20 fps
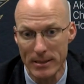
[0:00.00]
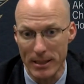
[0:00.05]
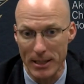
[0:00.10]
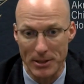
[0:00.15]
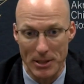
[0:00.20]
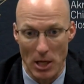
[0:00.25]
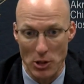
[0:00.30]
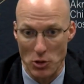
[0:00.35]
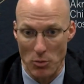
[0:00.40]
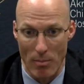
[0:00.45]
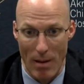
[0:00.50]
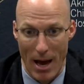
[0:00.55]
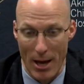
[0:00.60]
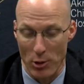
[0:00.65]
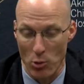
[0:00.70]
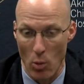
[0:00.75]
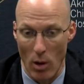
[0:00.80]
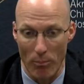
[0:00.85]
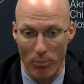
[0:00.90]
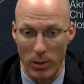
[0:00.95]
it doesn't
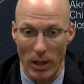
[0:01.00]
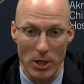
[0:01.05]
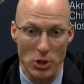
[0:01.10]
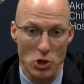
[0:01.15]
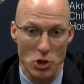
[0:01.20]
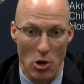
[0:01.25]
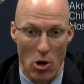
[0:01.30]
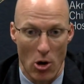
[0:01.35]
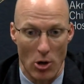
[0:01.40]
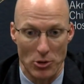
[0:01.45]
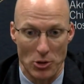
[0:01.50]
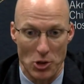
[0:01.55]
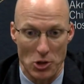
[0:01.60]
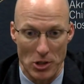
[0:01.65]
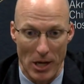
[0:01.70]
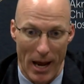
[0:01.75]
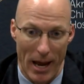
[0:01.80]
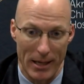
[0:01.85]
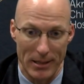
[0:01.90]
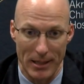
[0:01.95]
matter what place you are in the
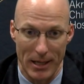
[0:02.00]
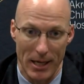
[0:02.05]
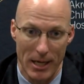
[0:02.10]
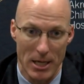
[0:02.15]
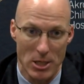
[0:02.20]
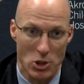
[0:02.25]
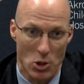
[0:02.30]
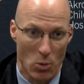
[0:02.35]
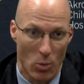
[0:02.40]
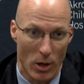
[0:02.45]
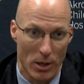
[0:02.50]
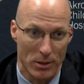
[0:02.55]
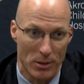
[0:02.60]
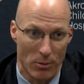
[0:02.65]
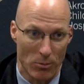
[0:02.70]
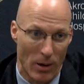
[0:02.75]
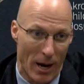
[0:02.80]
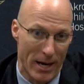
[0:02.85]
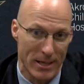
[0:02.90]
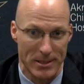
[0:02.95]
standings or what
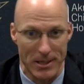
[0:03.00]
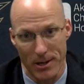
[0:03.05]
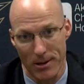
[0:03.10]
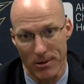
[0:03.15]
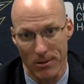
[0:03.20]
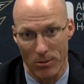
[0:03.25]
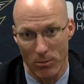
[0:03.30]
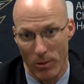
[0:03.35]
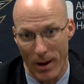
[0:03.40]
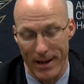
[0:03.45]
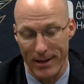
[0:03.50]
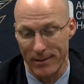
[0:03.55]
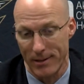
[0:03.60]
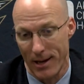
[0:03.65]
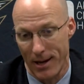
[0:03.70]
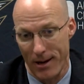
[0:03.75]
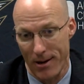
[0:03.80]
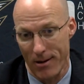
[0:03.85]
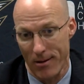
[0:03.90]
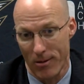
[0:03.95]
you're ranked here or ranked
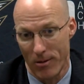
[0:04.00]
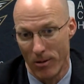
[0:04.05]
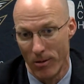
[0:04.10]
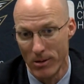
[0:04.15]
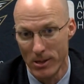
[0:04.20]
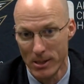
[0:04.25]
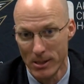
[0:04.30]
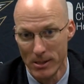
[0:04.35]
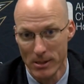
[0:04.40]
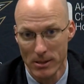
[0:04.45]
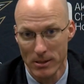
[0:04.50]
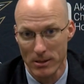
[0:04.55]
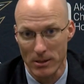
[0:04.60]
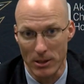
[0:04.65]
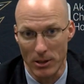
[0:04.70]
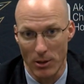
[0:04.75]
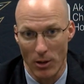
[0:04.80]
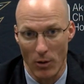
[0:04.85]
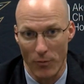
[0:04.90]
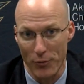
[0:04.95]
there, or
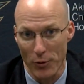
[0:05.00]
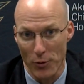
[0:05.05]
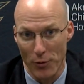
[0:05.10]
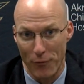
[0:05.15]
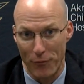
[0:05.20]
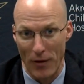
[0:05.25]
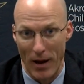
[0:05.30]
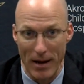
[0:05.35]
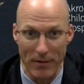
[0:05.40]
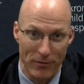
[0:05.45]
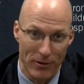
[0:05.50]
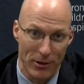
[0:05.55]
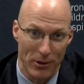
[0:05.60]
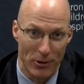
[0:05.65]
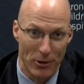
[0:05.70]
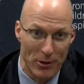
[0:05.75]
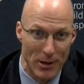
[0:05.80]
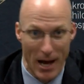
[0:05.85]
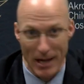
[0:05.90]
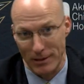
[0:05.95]
you know, if you're the favorite or
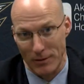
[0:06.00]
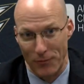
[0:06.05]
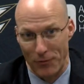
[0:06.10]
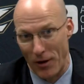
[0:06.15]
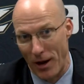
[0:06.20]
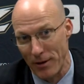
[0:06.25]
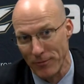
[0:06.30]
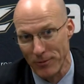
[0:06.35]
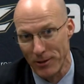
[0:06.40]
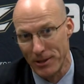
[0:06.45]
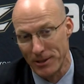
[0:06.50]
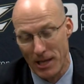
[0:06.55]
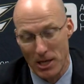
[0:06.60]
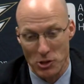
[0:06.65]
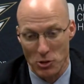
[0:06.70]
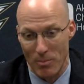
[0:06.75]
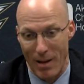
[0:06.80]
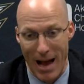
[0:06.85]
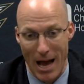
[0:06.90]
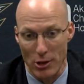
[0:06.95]
you're not the favorite, it
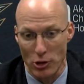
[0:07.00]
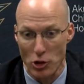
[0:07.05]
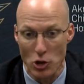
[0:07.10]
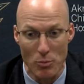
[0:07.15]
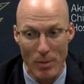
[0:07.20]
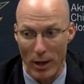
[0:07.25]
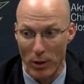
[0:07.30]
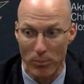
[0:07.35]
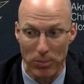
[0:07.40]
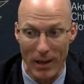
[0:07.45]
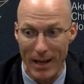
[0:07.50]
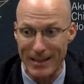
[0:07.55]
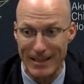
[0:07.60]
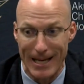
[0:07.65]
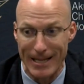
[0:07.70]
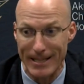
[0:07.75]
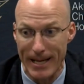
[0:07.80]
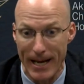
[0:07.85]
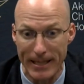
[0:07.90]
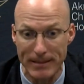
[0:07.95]
doesn't matter. You better play
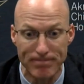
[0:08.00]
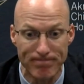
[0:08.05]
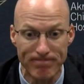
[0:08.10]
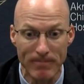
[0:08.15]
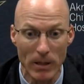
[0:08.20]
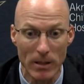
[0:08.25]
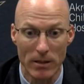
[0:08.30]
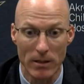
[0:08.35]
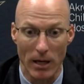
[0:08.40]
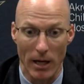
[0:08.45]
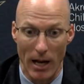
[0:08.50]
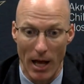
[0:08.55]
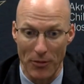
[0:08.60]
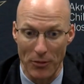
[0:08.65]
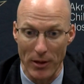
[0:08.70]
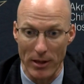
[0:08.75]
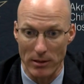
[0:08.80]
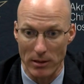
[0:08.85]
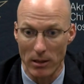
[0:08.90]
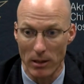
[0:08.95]
that night. And I
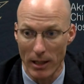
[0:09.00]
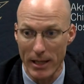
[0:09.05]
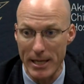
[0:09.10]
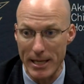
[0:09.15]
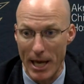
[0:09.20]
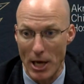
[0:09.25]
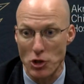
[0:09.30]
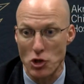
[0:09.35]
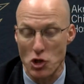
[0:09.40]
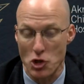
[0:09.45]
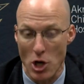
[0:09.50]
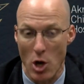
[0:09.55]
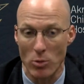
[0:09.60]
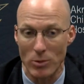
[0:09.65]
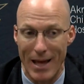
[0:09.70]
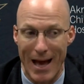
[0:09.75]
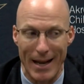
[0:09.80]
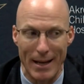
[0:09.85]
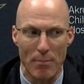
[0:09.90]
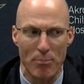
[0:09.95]
think the league has shown
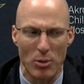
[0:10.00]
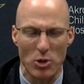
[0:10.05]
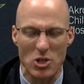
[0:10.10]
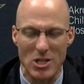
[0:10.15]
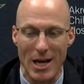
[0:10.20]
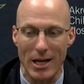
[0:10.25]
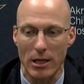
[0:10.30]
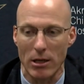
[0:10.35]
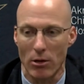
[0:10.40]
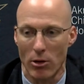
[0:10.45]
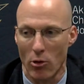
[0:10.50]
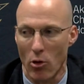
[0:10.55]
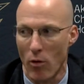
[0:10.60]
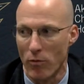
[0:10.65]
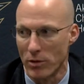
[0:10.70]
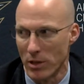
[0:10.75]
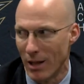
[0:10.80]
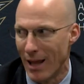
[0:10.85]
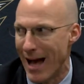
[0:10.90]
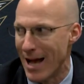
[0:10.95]
that in particular
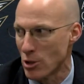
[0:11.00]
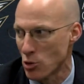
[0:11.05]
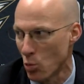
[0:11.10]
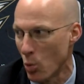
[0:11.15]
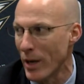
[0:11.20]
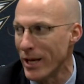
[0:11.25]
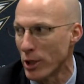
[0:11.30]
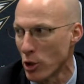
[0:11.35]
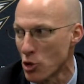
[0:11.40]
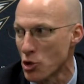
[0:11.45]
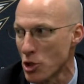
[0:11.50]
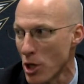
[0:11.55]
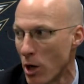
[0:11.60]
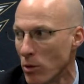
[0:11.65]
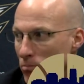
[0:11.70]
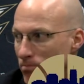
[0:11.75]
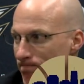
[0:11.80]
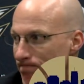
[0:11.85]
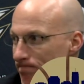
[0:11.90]
over the last week or so.